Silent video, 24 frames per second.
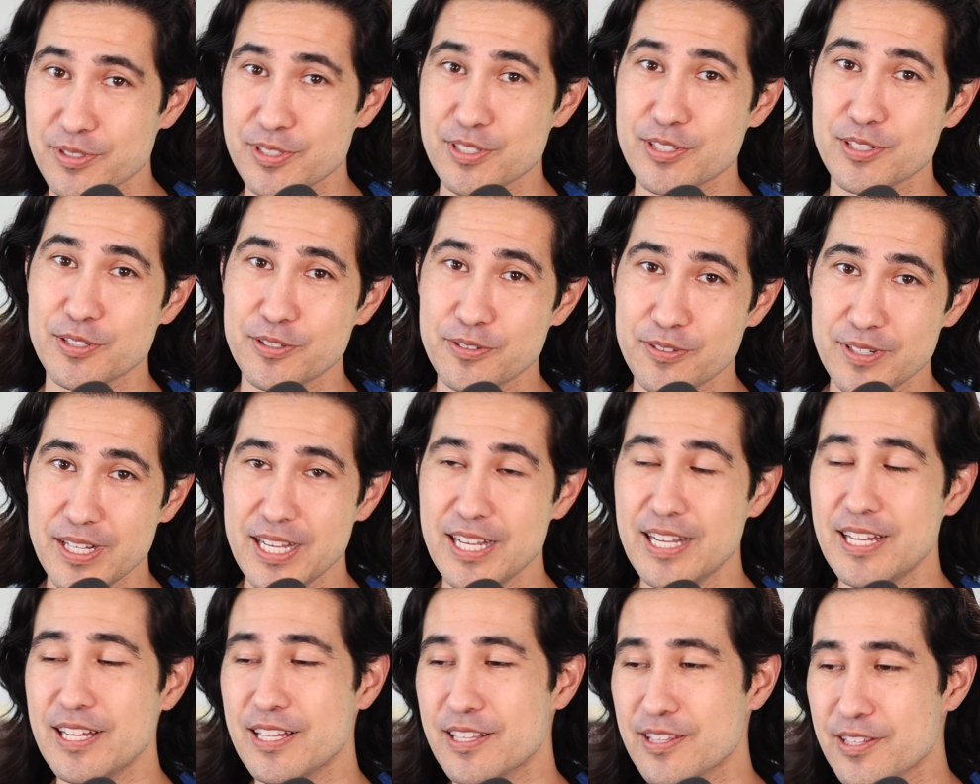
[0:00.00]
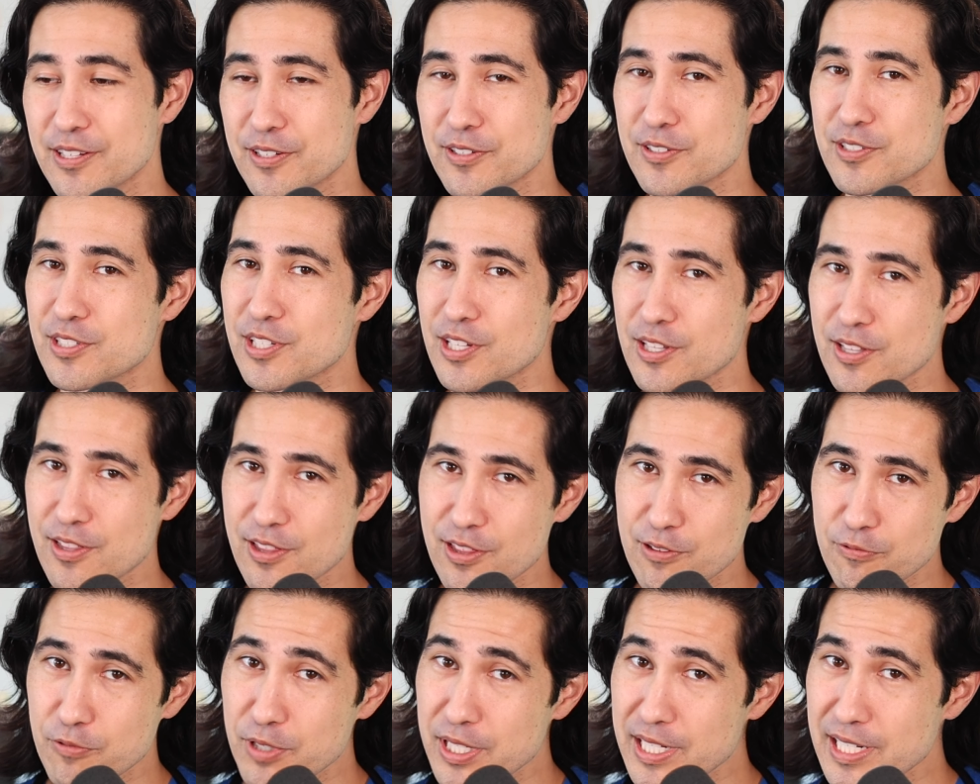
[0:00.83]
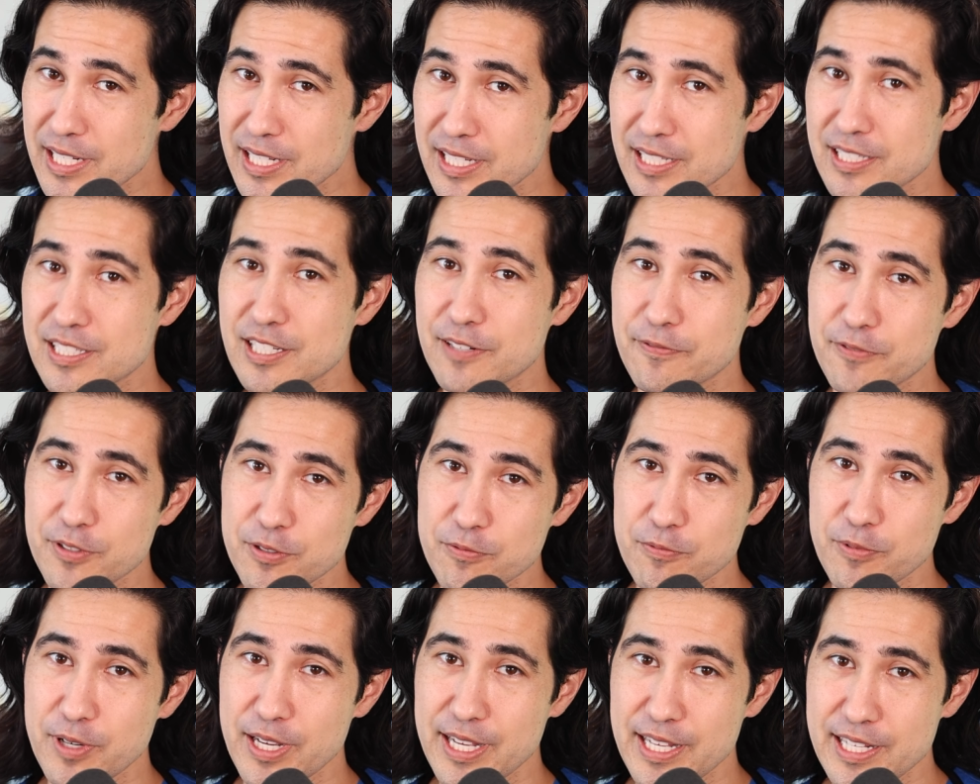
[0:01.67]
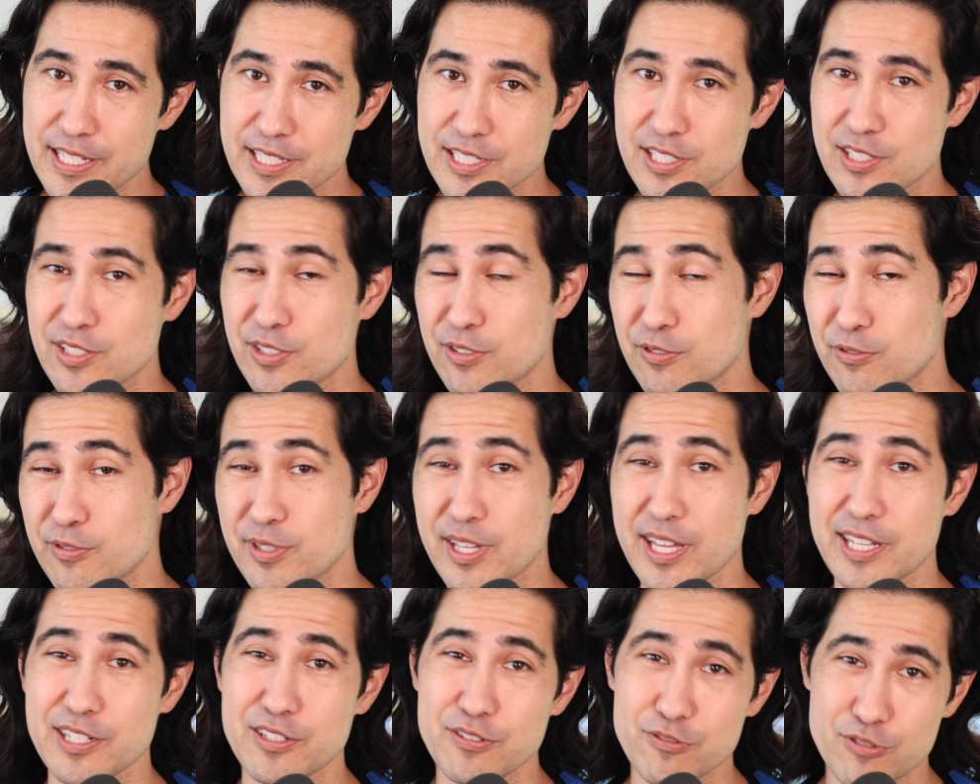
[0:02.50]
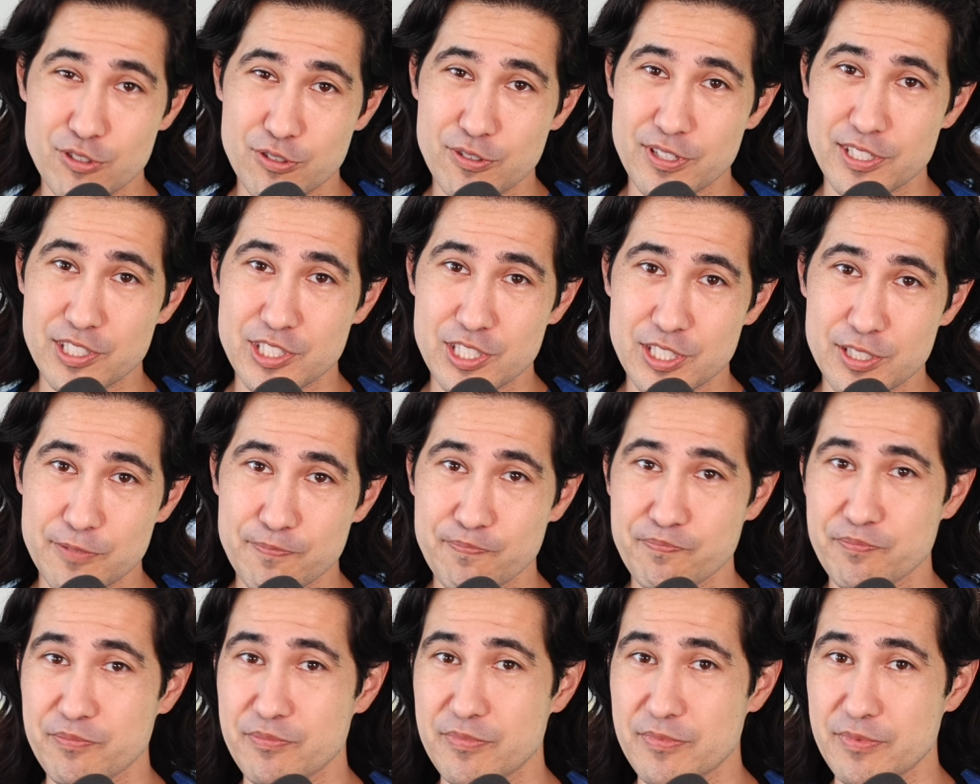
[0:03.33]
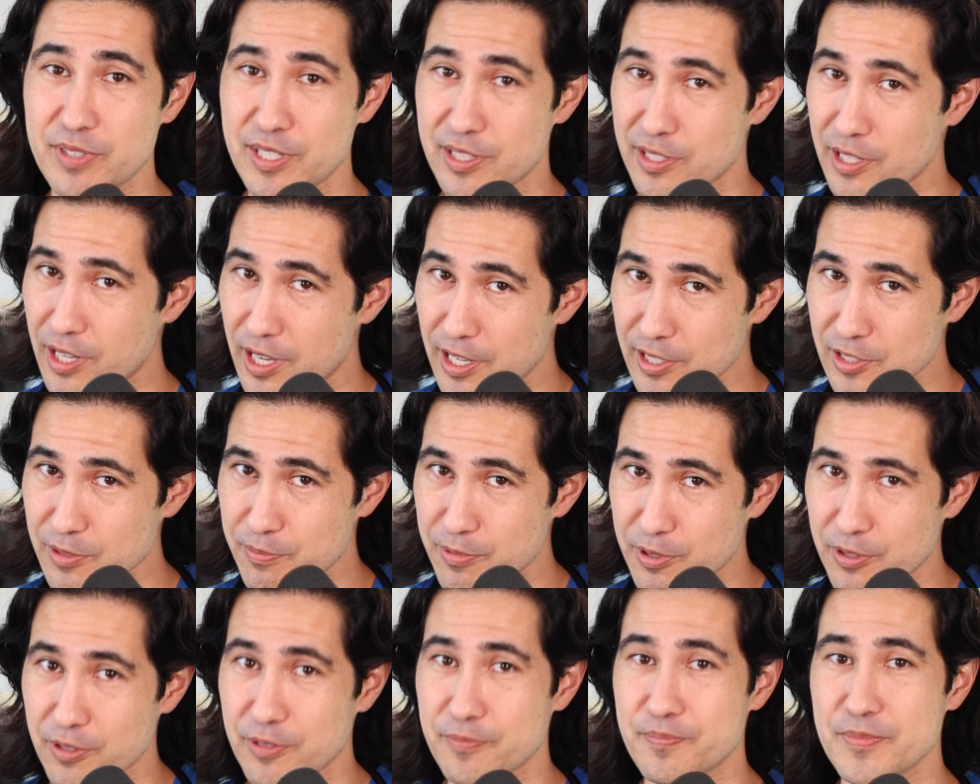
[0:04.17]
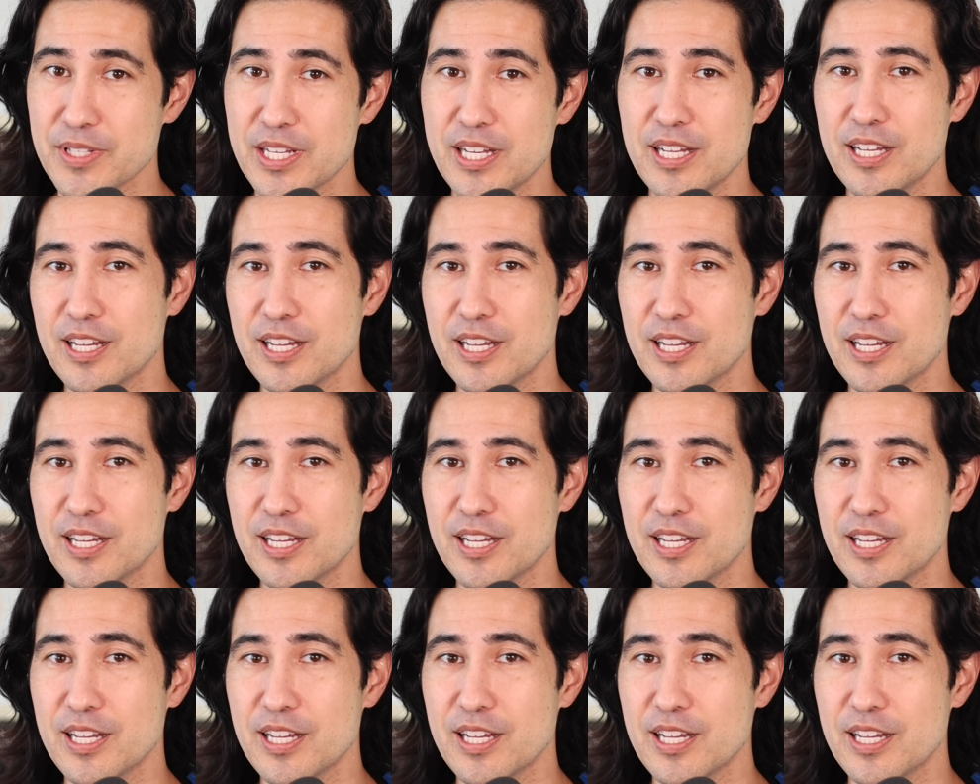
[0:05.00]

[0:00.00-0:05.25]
So there's 3 different ways to get nutrition in the hospital.